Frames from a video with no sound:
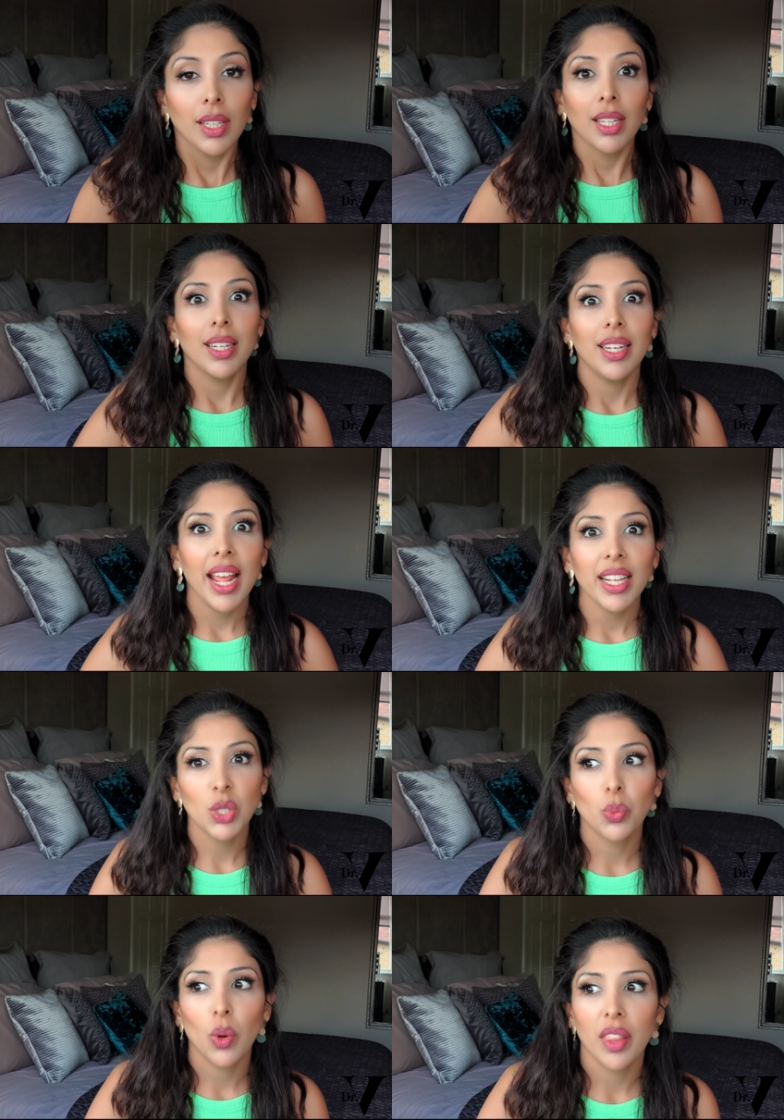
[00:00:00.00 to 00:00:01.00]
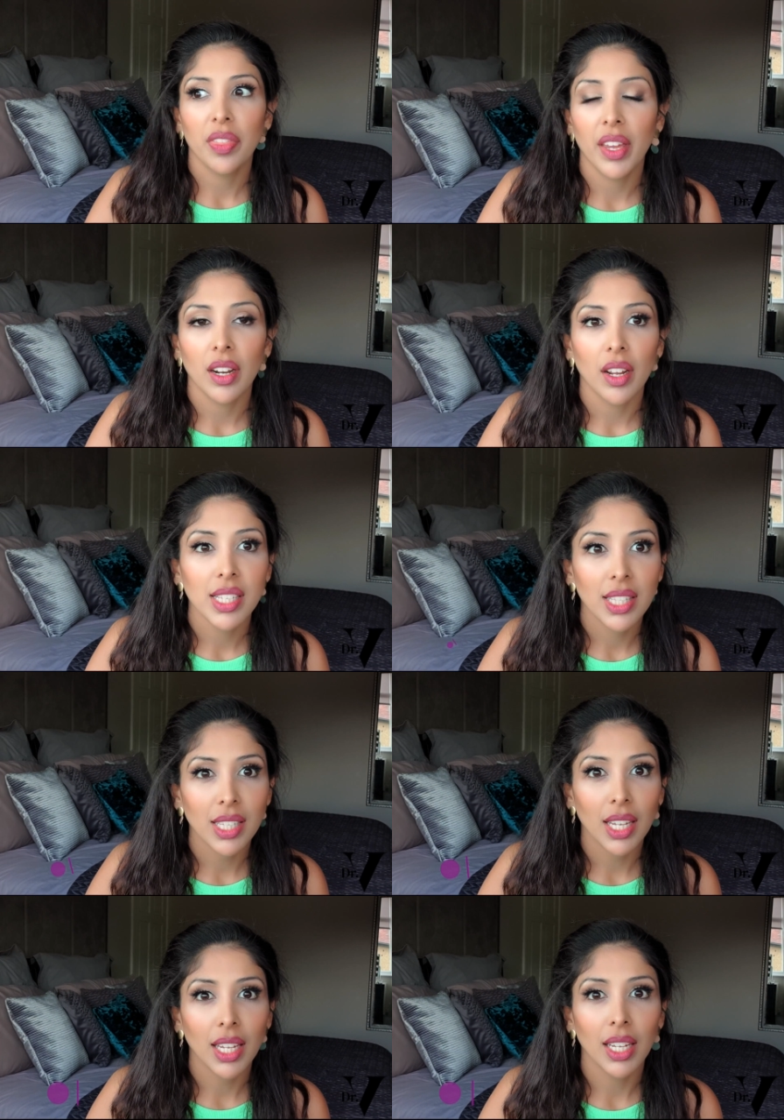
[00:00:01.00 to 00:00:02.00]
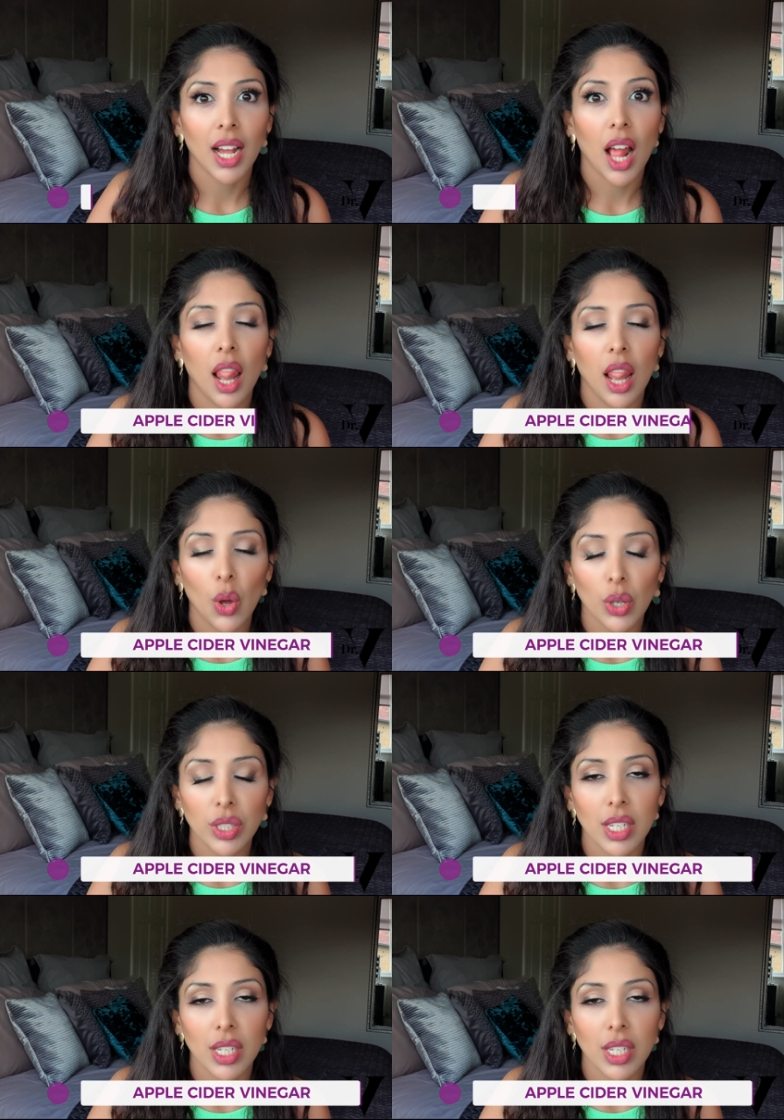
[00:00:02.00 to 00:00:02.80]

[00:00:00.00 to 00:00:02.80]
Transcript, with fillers: The next one that I see a lot